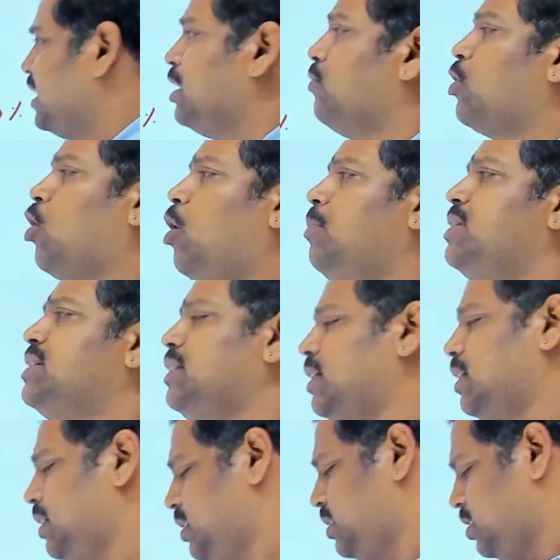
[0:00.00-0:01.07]
comments in
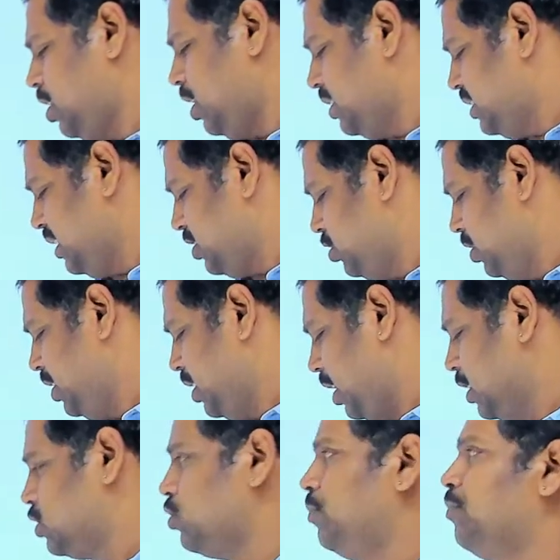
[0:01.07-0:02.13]
the chart section here
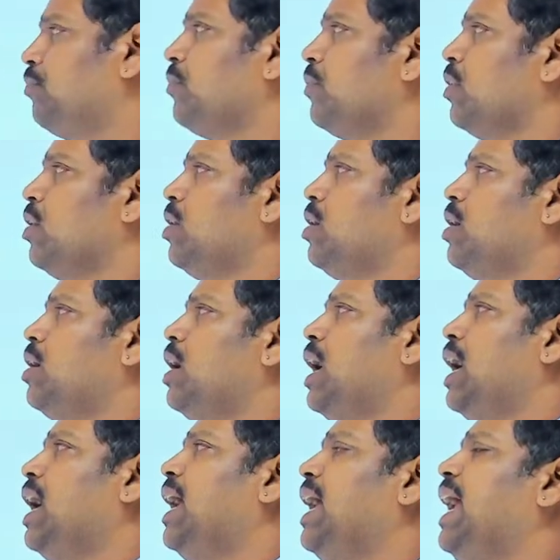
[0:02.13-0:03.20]
also.
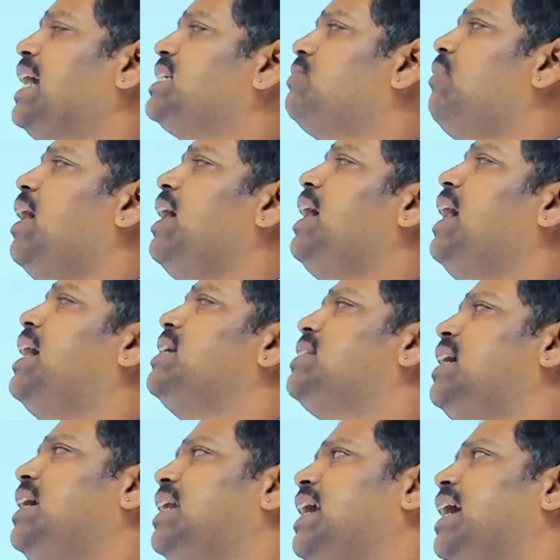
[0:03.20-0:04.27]
X, Y and
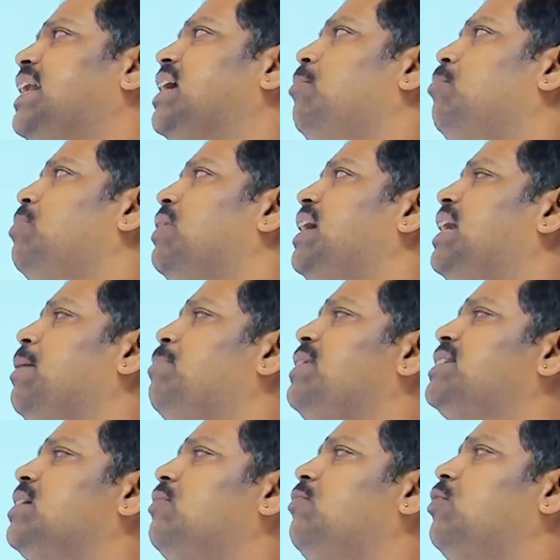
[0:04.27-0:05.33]
Z can complete a piece
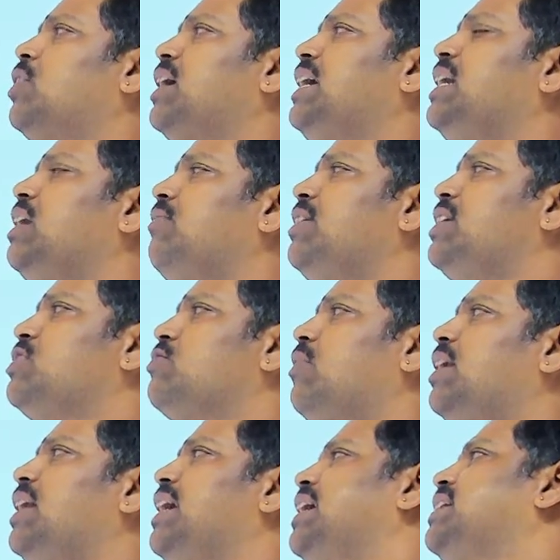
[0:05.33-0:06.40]
of work
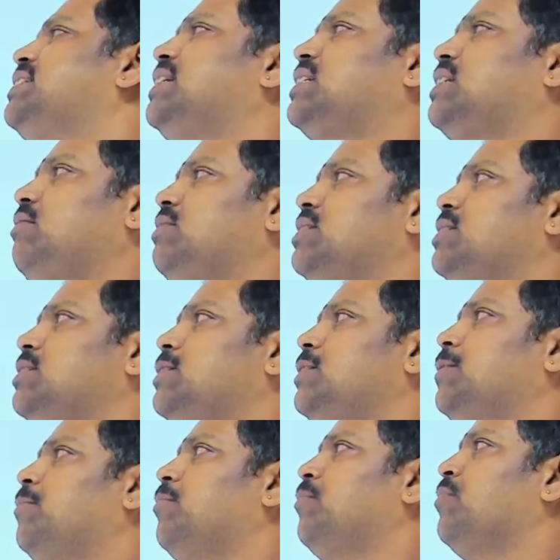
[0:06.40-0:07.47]
individually in 6 hours,
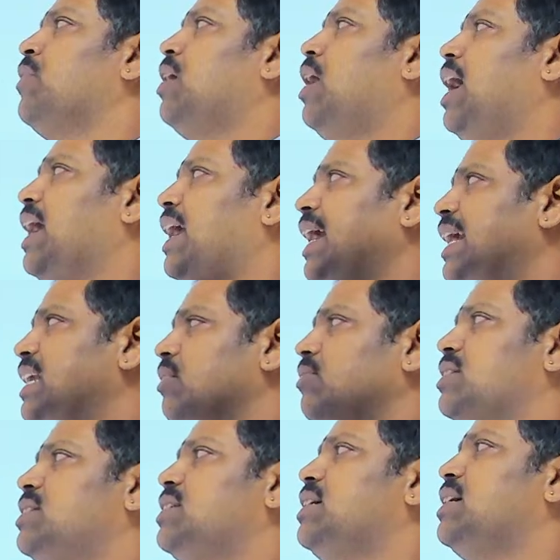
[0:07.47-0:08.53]
8
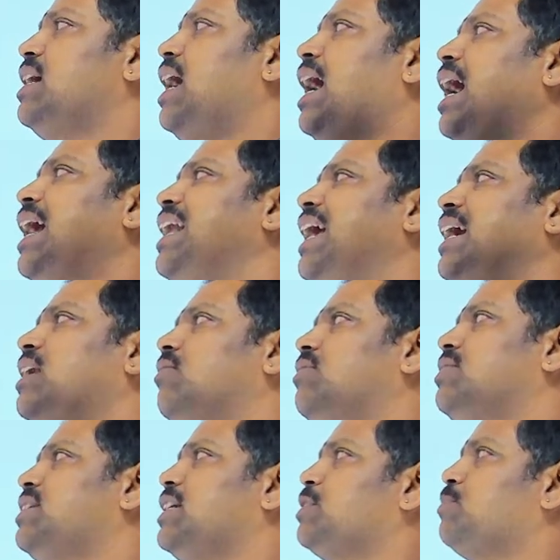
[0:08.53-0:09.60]
hours and 8
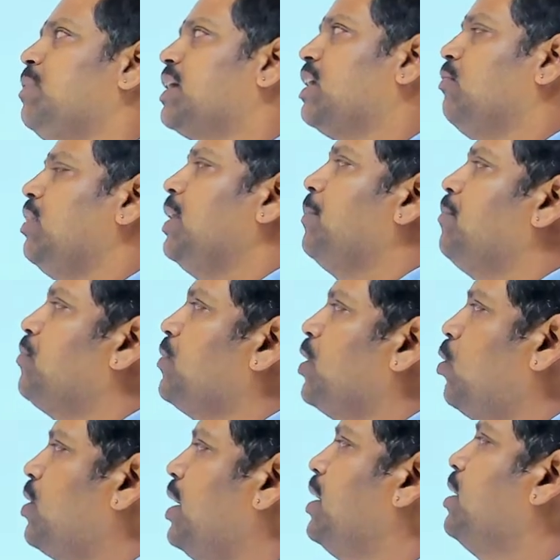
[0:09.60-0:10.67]
hours respectively.
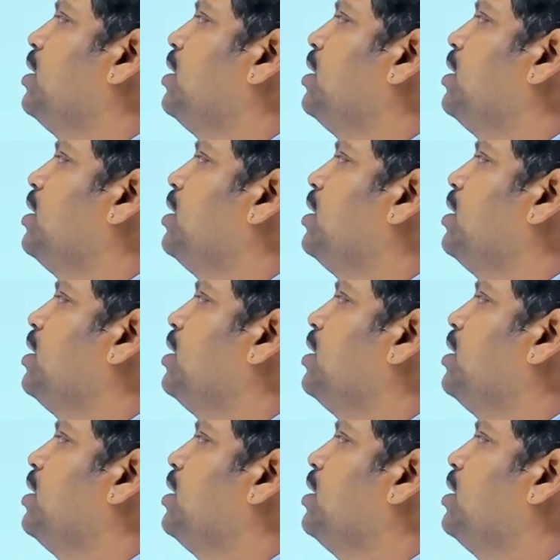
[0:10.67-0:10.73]
Okay.